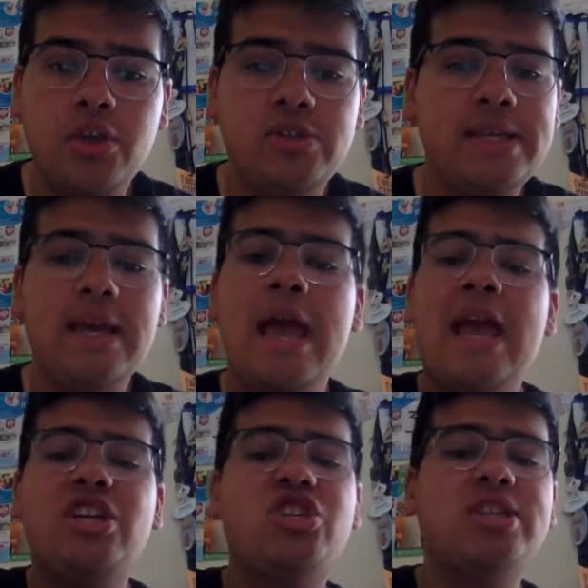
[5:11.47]
You see,
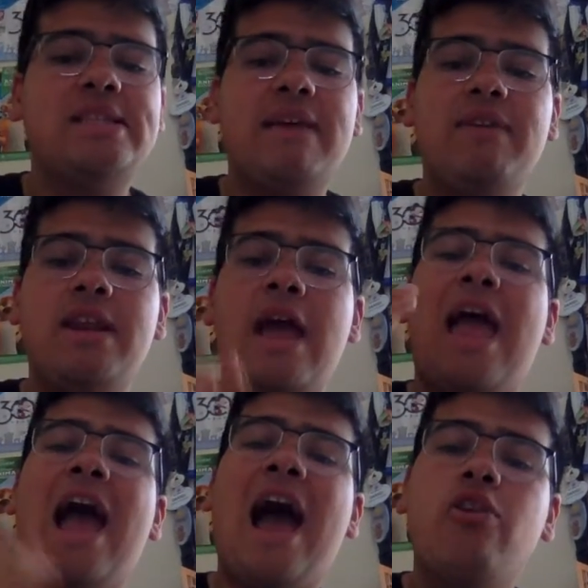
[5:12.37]
it's just giving
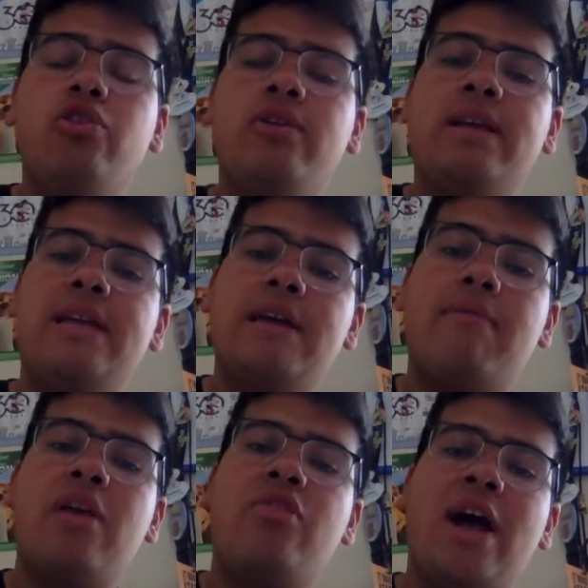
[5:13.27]
how you can give
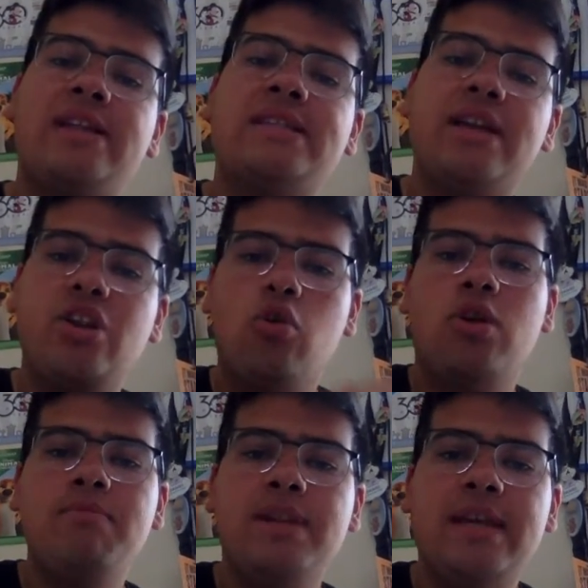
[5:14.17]
that technical
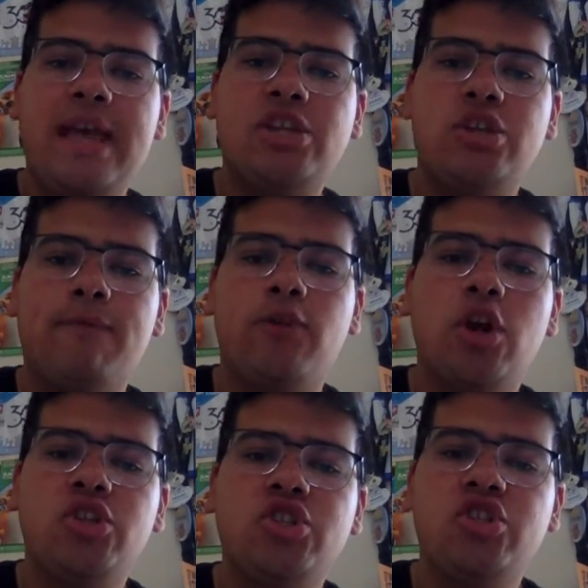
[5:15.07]
communication for
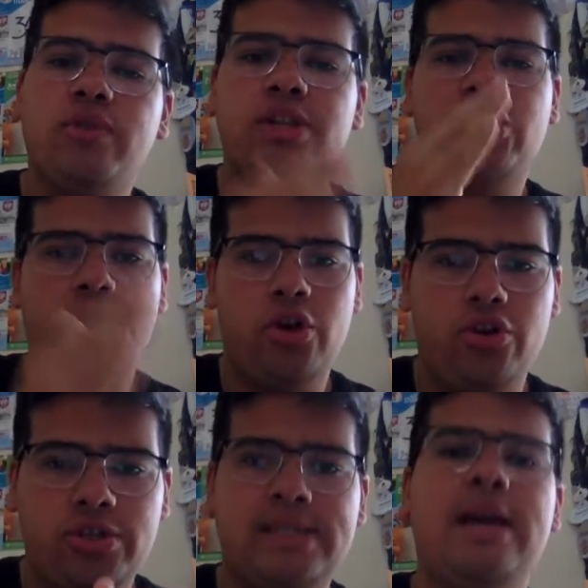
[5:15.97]
a student to
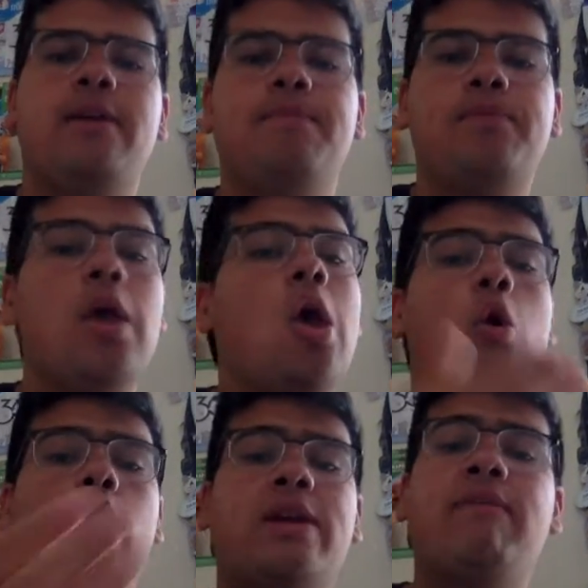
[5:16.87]
understand.
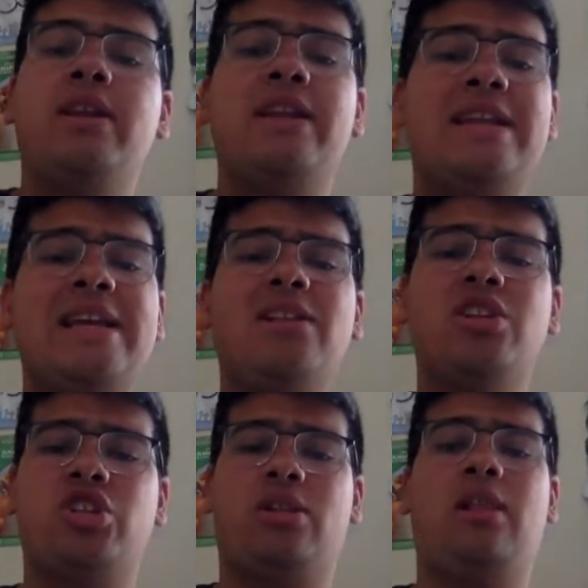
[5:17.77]
Or given in an
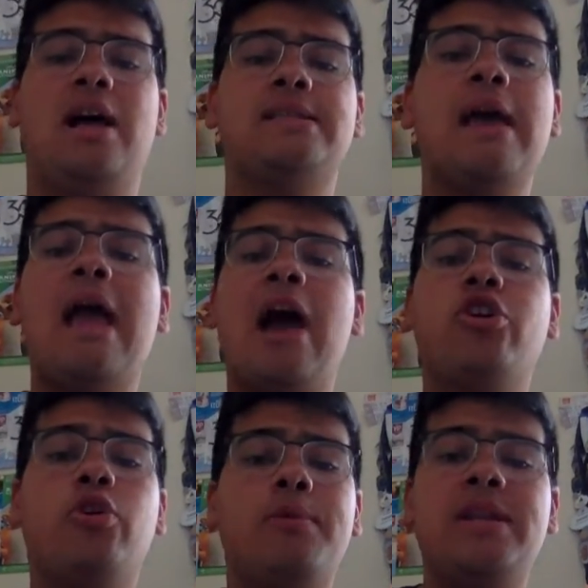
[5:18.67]
English class, how
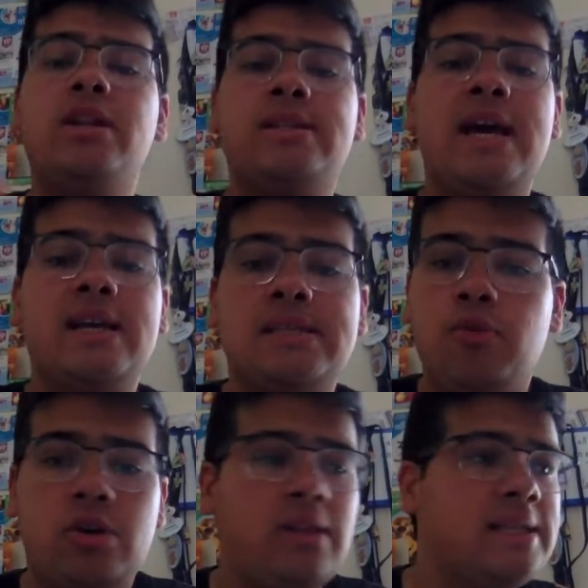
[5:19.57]
you're reading a
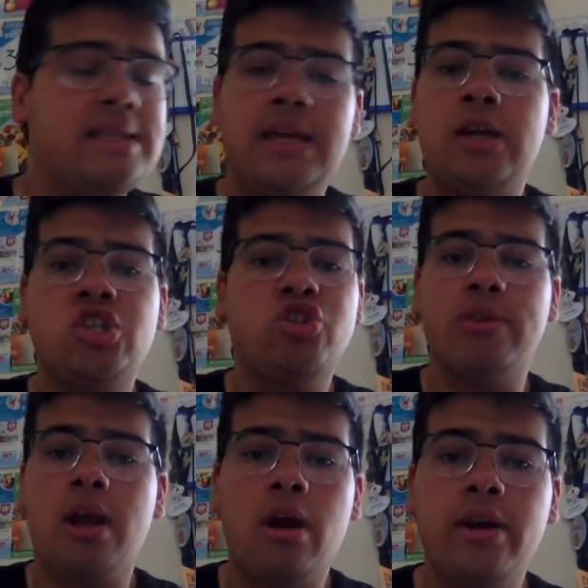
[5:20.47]
textbook, let's say A
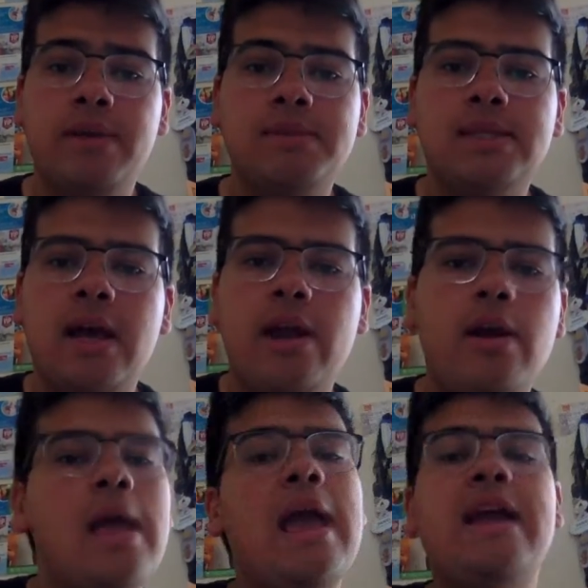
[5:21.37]
Streetcar Named
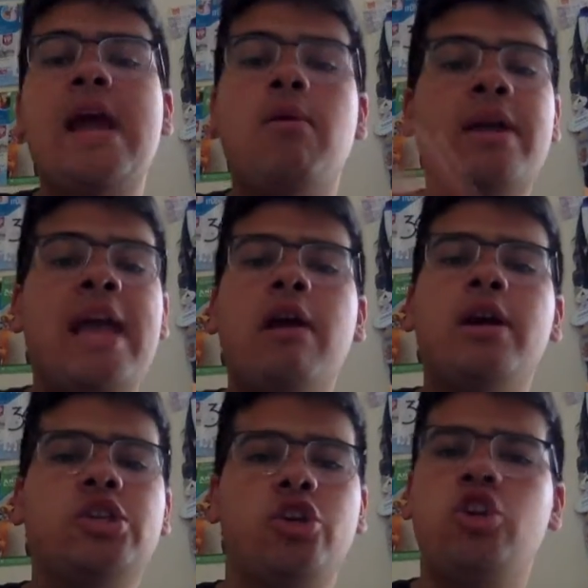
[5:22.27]
Desire, and how a
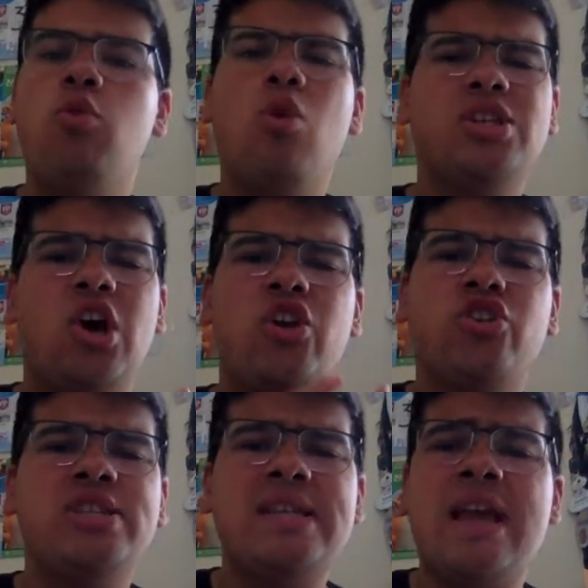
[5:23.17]
character, you want to
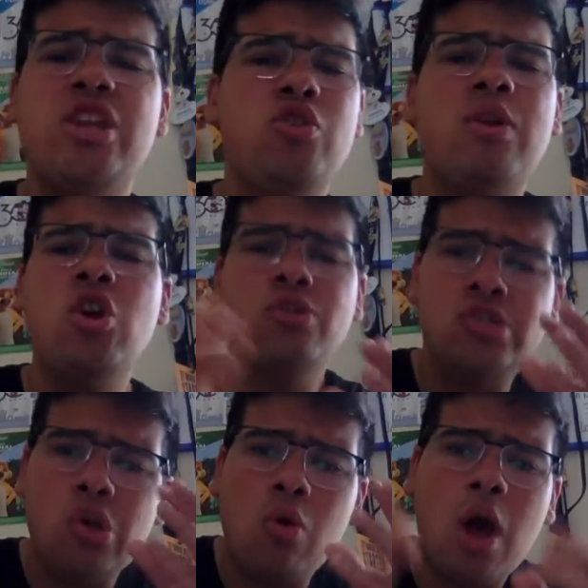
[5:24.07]
understand it, you can go
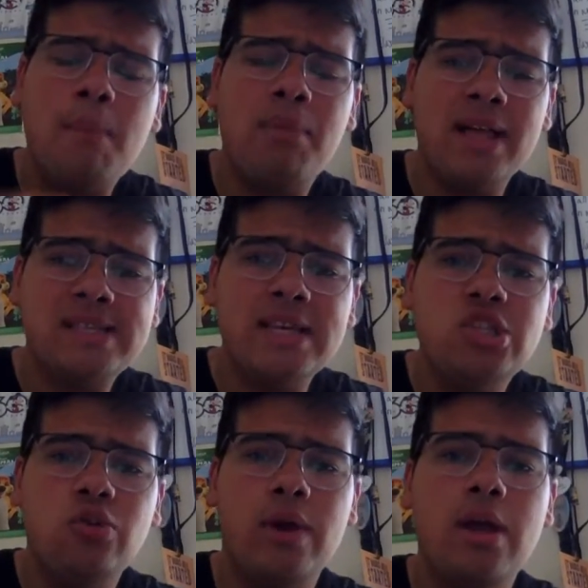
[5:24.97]
so complex
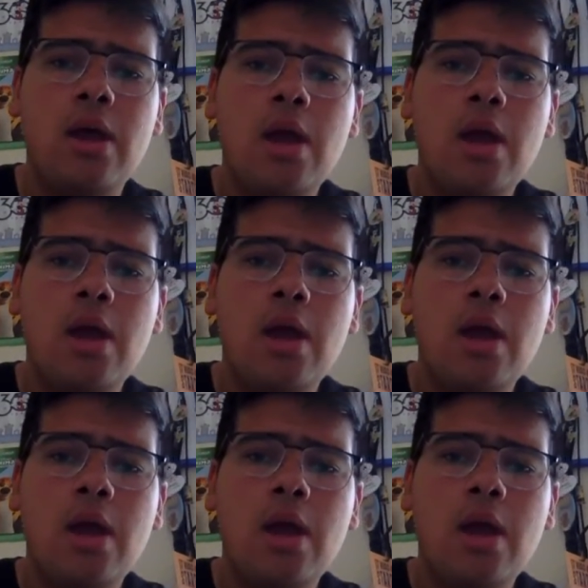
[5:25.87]
into it.